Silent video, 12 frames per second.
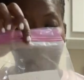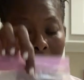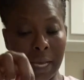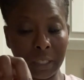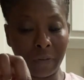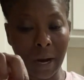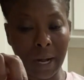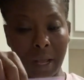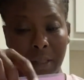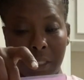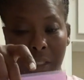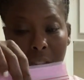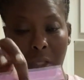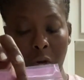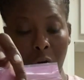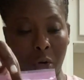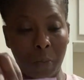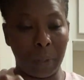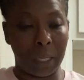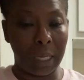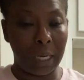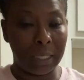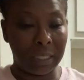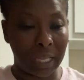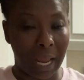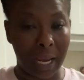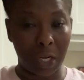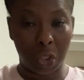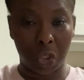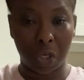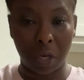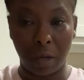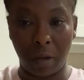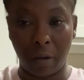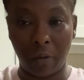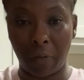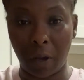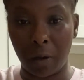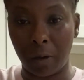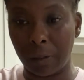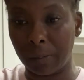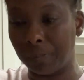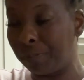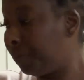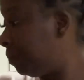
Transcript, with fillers: as of right now, this is her beginning stash of um,